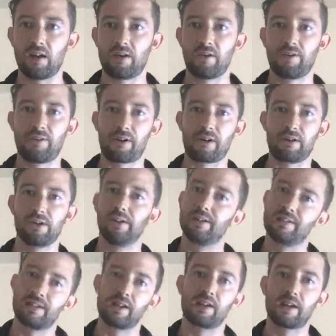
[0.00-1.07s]
don't know if I can do it.
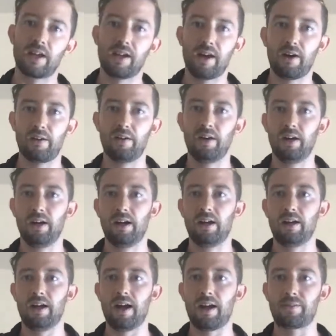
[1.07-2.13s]
It's like, okay, now
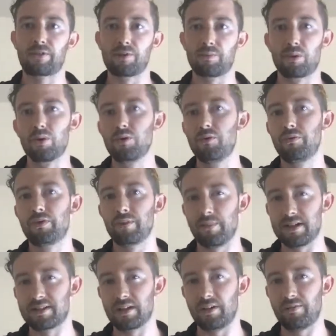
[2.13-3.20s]
I have to prove to
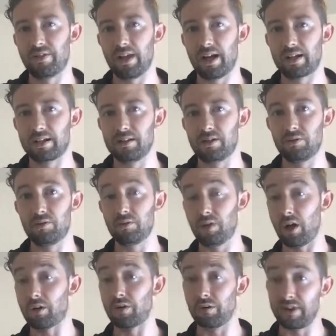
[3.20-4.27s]
myself that I can do
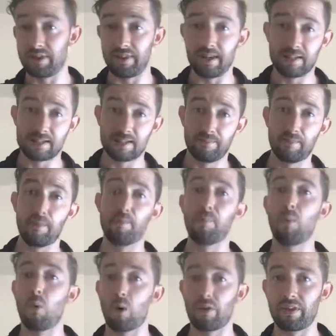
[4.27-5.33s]
not only this, but
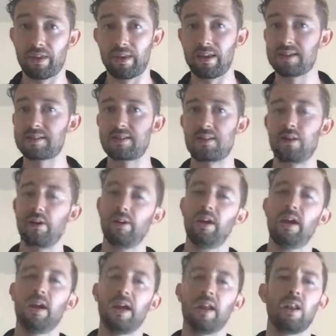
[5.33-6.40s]
more than this, And
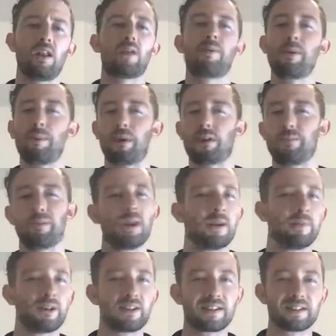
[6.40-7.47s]
a lot of people complain
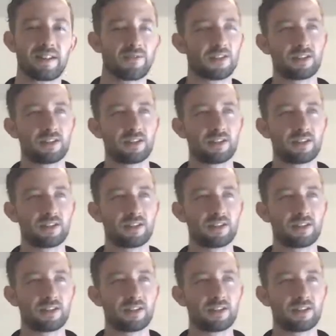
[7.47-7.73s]
about this stuff.